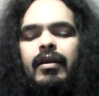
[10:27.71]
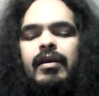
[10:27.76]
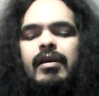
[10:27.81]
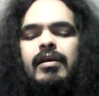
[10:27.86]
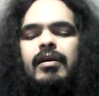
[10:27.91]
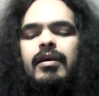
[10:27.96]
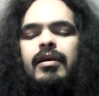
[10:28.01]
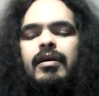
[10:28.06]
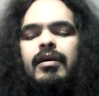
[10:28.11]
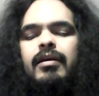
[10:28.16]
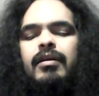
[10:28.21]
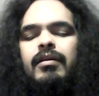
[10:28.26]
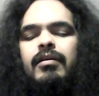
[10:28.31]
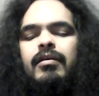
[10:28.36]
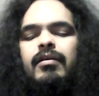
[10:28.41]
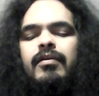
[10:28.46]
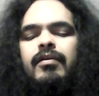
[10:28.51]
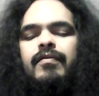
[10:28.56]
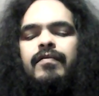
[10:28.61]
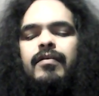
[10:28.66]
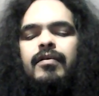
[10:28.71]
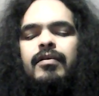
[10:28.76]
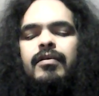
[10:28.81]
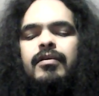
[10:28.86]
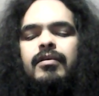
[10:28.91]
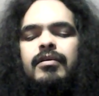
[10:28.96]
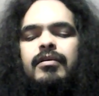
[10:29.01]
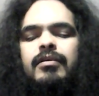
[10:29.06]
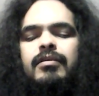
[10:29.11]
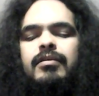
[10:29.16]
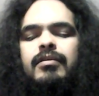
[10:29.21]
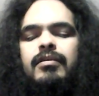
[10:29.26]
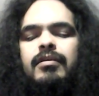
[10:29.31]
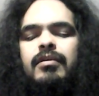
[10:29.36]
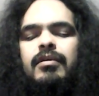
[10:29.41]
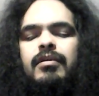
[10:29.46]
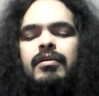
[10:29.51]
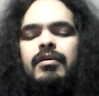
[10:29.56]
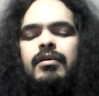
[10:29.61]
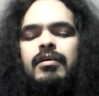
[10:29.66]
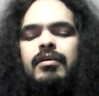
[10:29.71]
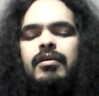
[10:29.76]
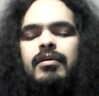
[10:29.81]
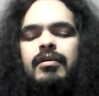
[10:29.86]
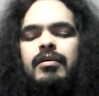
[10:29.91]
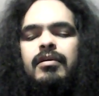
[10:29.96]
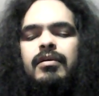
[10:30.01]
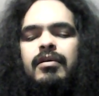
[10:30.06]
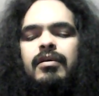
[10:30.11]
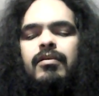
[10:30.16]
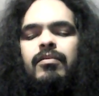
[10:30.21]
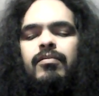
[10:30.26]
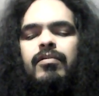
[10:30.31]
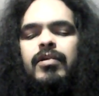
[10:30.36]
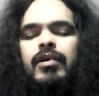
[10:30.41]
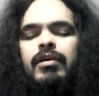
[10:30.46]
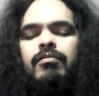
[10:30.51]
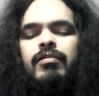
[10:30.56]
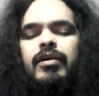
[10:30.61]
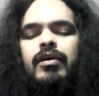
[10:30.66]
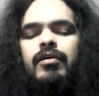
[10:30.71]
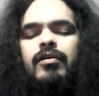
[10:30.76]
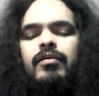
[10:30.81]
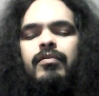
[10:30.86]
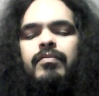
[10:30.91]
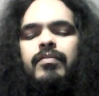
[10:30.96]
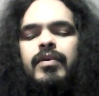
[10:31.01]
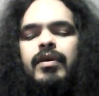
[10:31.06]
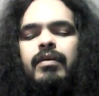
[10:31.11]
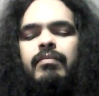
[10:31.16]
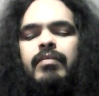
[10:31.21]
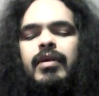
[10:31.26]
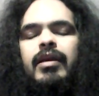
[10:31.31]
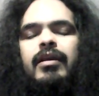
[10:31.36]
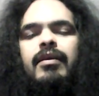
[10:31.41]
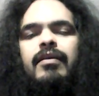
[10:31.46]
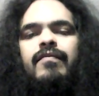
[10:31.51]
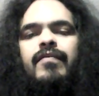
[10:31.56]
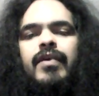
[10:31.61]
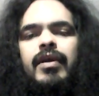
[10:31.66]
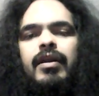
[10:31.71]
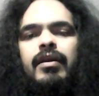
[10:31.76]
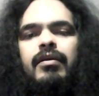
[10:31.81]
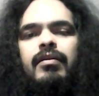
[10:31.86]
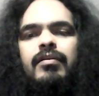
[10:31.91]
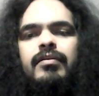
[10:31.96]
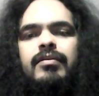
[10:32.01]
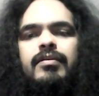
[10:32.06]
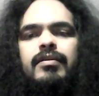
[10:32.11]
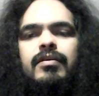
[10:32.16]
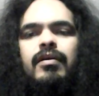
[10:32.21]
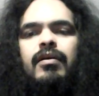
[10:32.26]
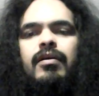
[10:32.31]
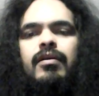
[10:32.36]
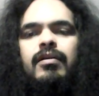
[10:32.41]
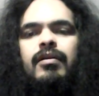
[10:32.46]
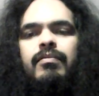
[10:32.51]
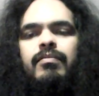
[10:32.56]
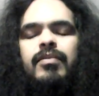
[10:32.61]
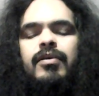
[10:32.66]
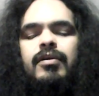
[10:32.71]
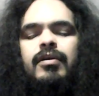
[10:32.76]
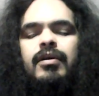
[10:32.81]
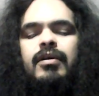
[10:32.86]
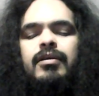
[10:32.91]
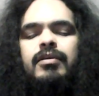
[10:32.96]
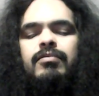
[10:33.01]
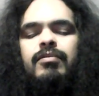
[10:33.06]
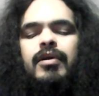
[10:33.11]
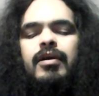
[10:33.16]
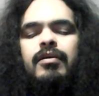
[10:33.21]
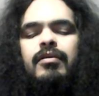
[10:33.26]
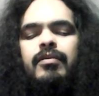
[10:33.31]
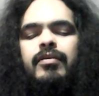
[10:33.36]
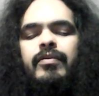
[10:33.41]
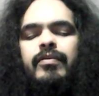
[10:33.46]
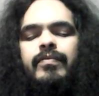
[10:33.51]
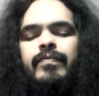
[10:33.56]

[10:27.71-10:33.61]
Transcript: And of course, we will be making videos on the book as well.